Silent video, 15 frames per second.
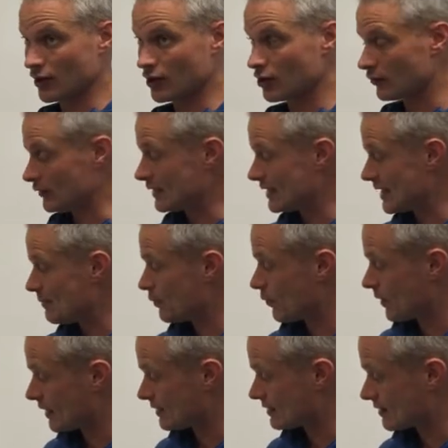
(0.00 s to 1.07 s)
along the deeper
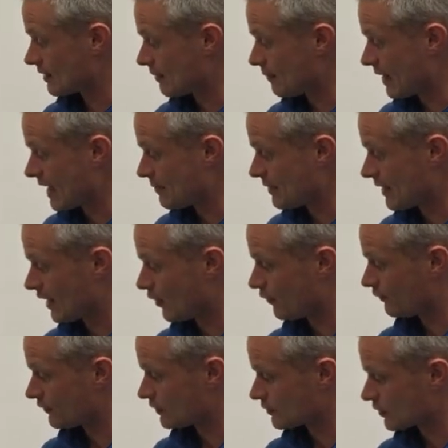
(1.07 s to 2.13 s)
ones and the baby
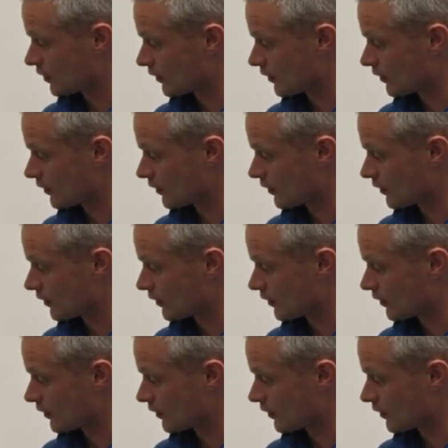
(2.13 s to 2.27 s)
alvas